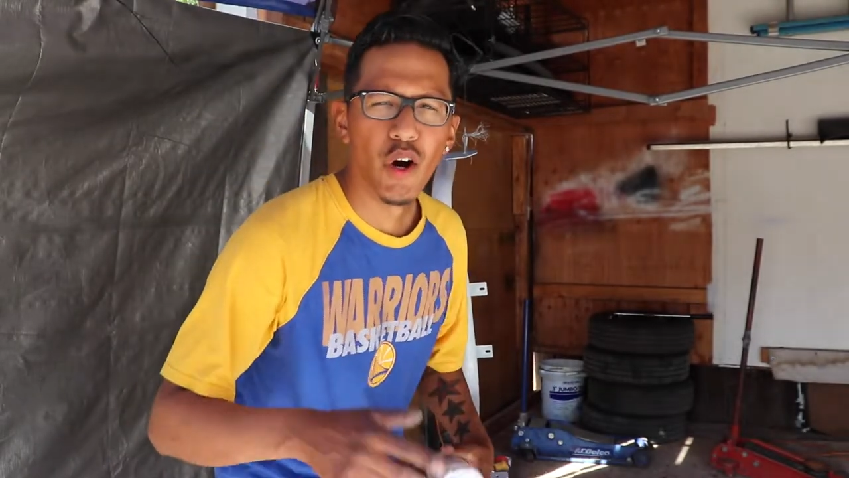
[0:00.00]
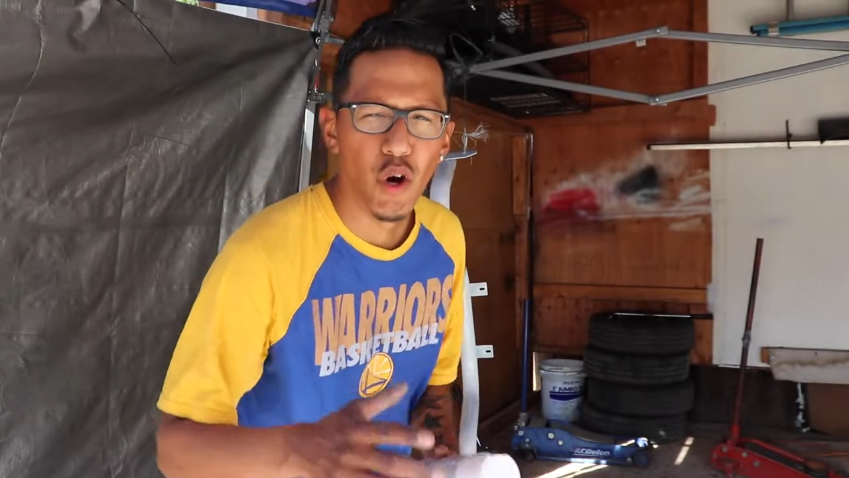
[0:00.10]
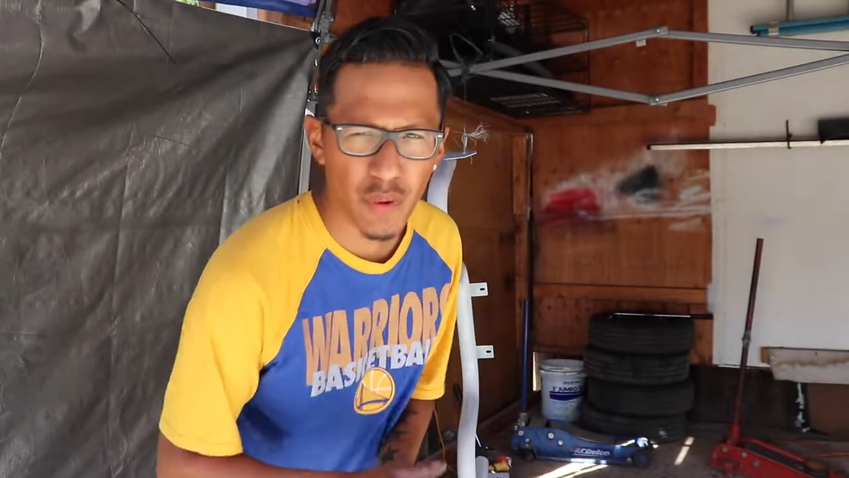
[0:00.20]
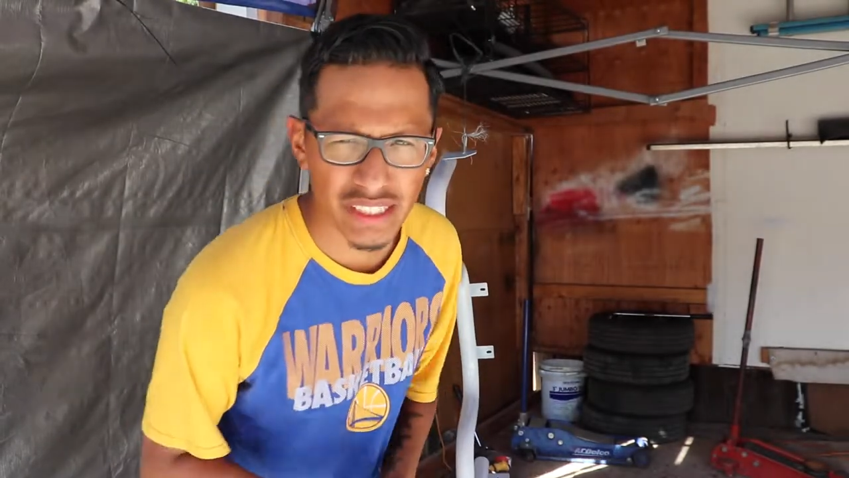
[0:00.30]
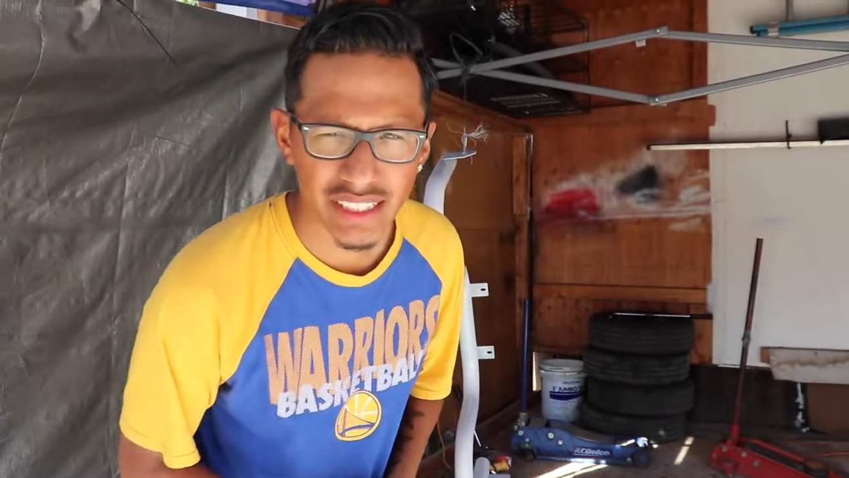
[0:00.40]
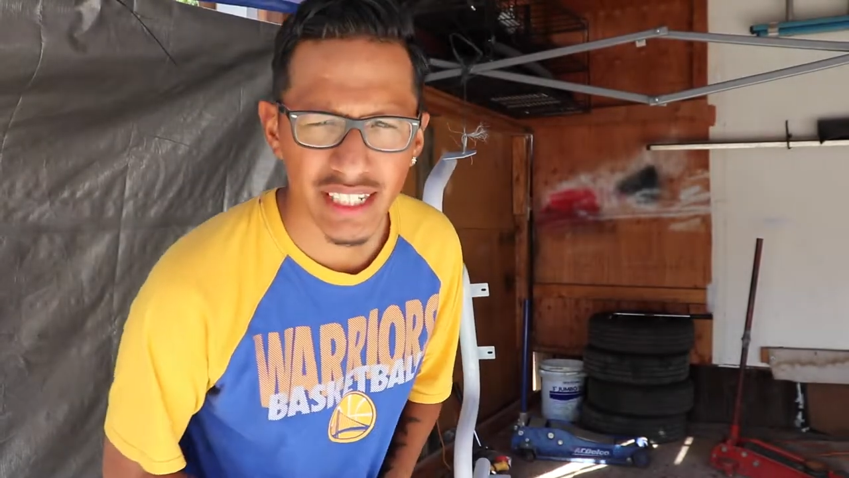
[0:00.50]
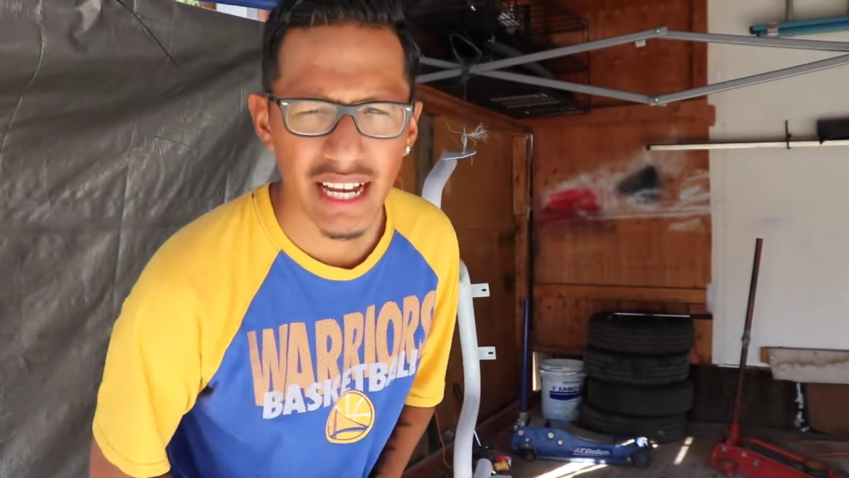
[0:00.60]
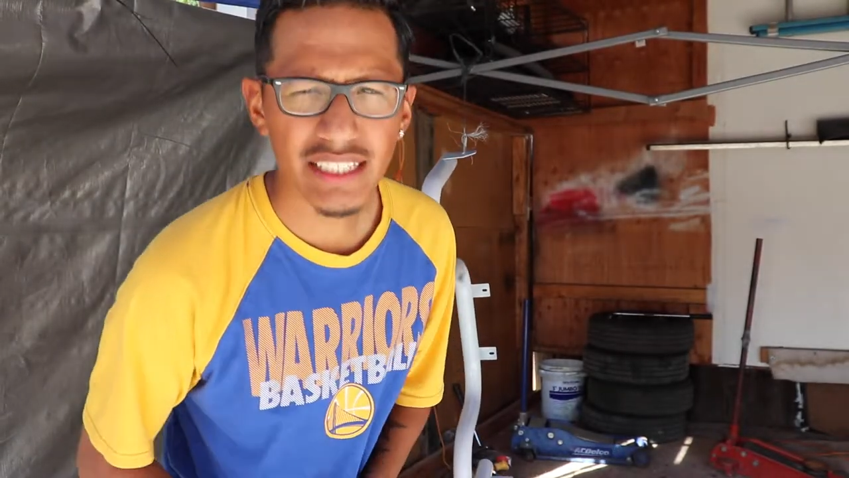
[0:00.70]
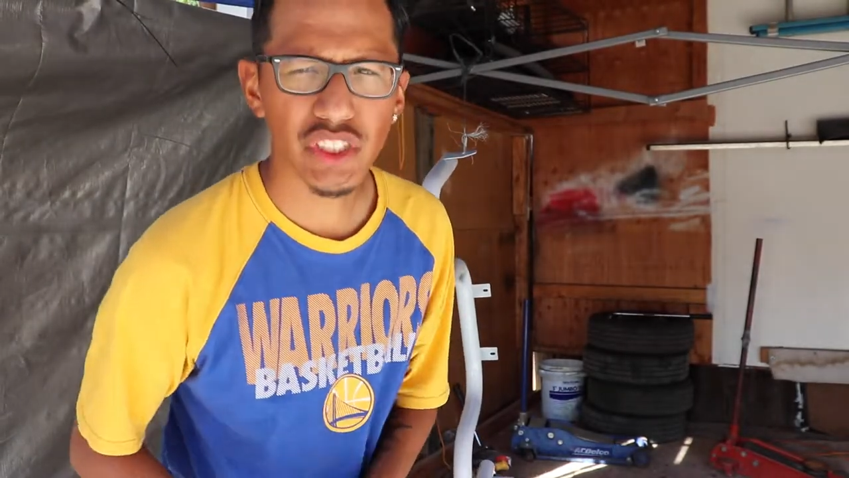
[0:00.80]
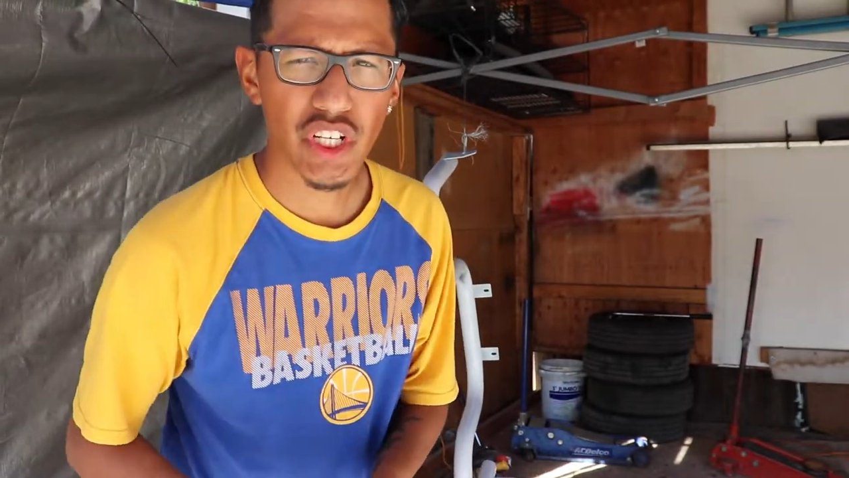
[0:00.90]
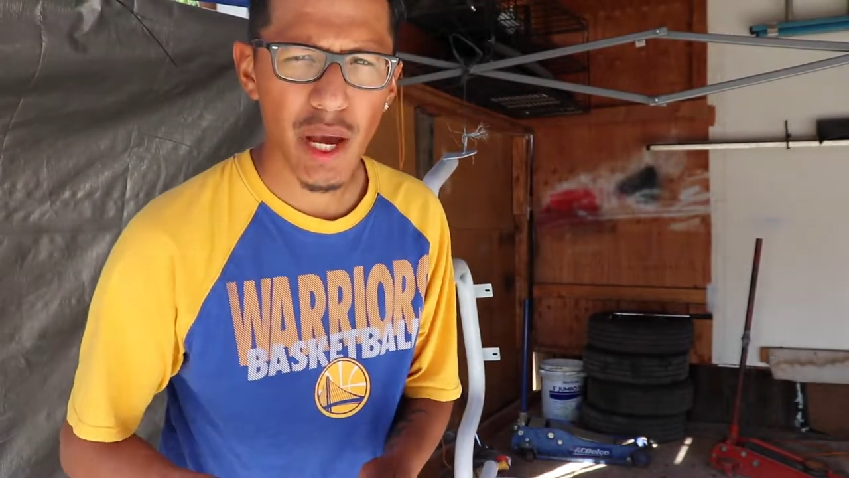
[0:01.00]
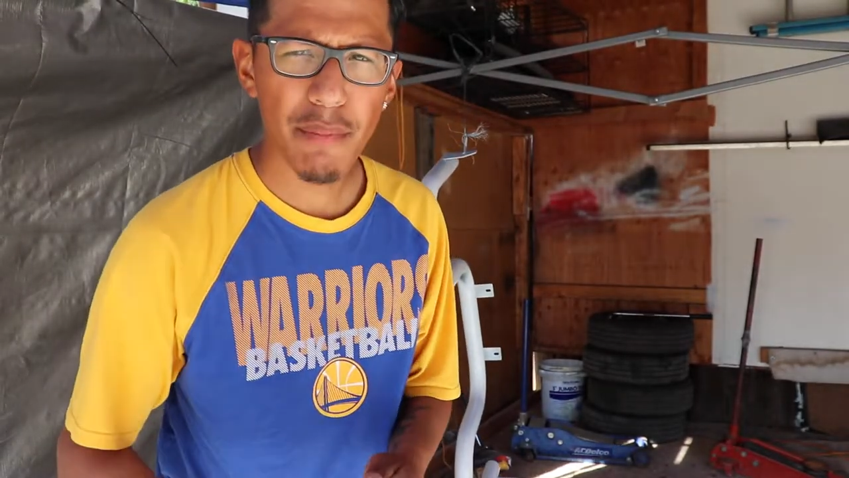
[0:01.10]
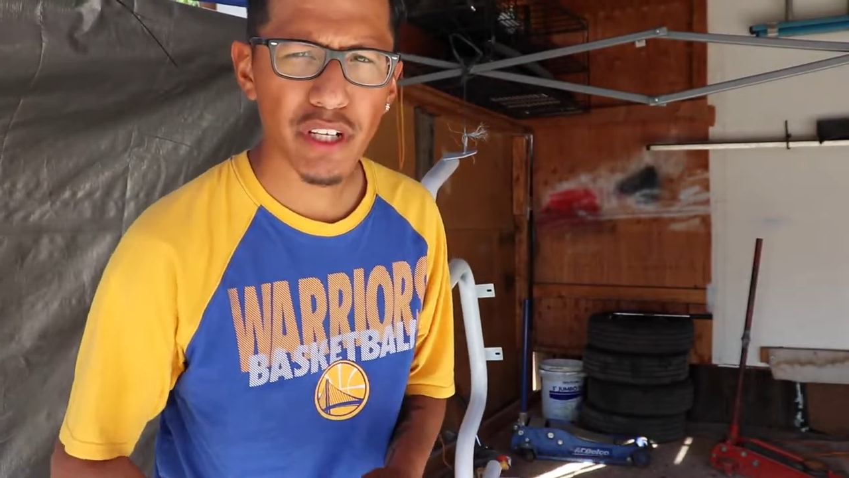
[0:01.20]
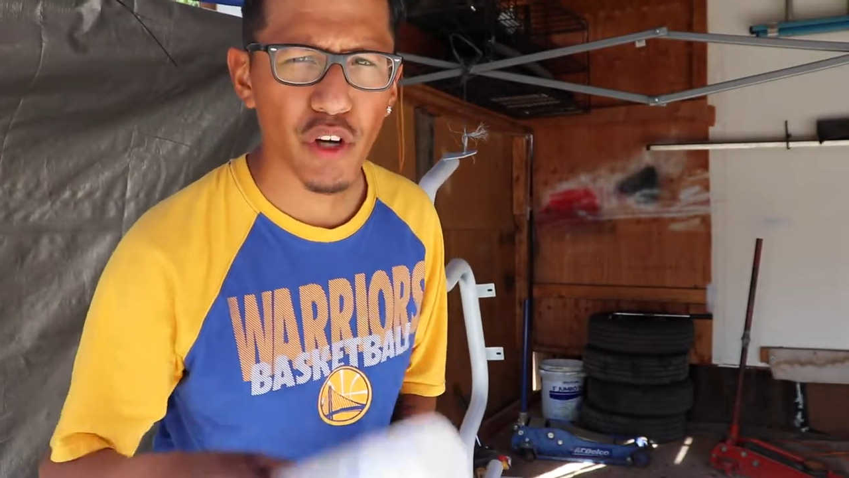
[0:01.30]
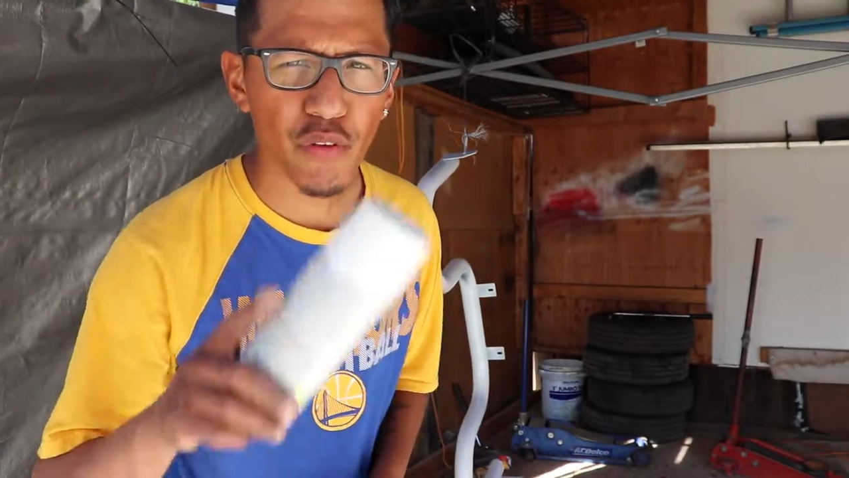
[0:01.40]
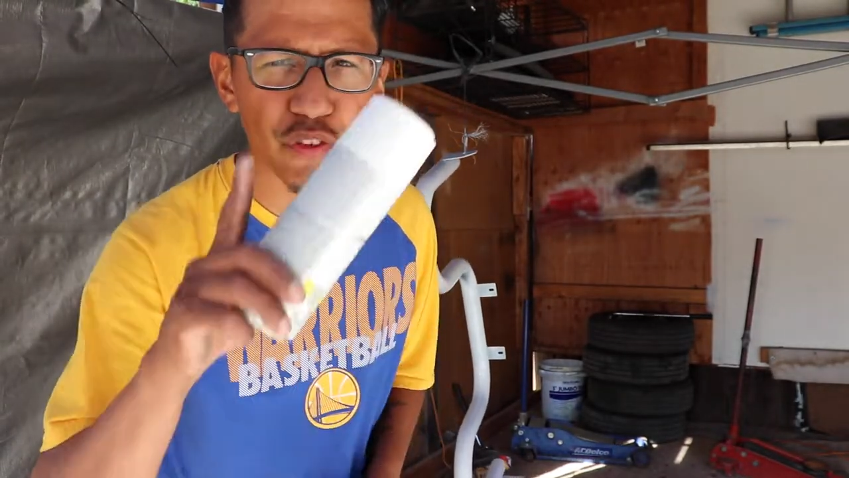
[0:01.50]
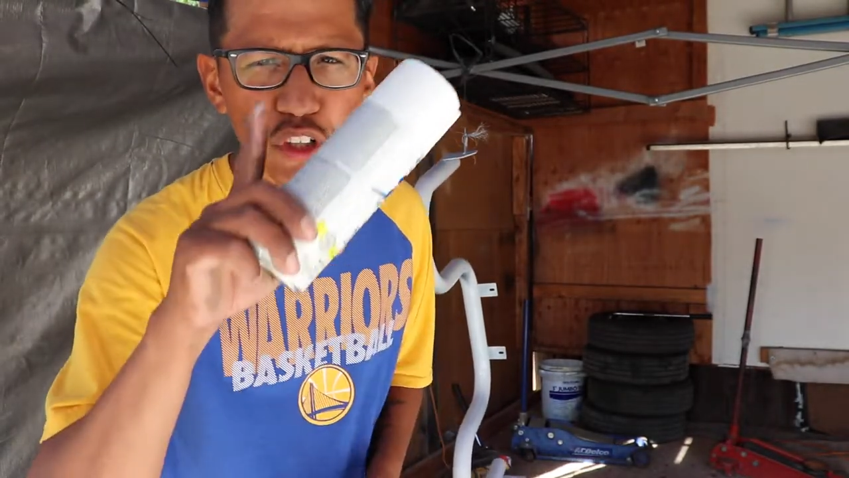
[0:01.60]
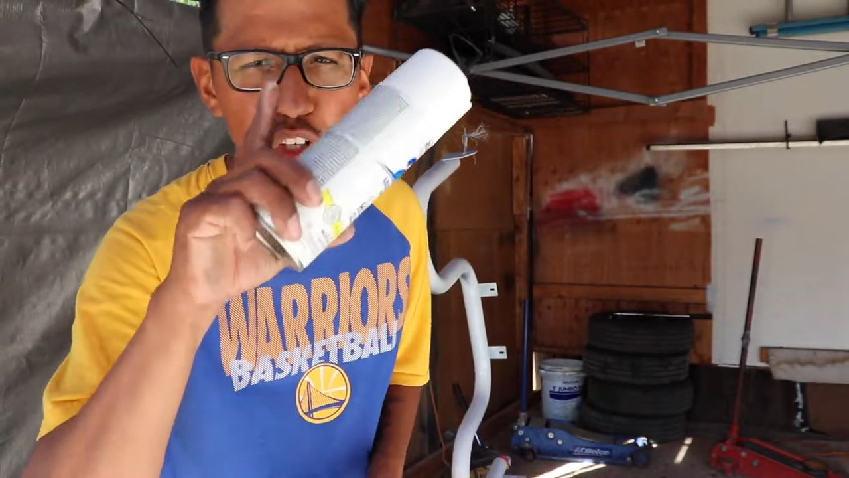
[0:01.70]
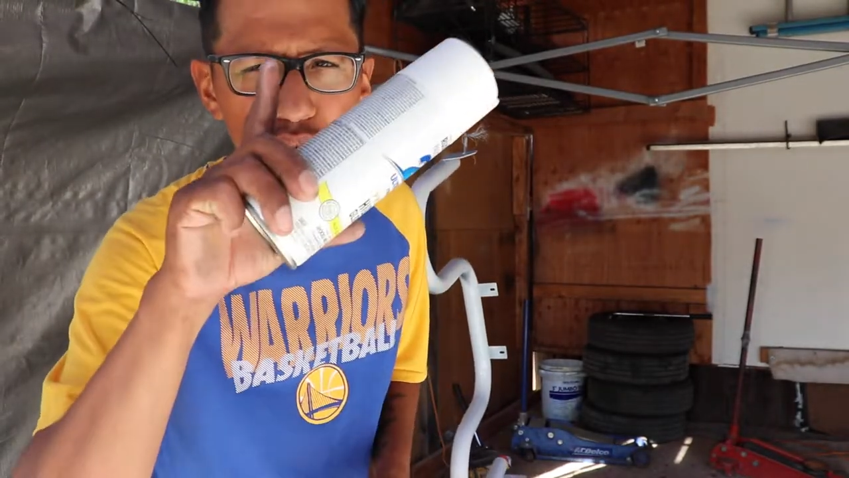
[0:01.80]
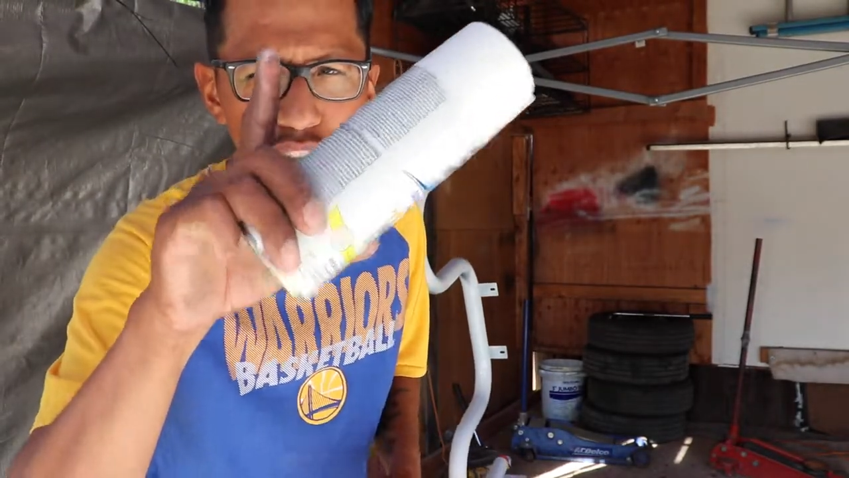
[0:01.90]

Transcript: Alright you guys, so now I'm gonna go for coat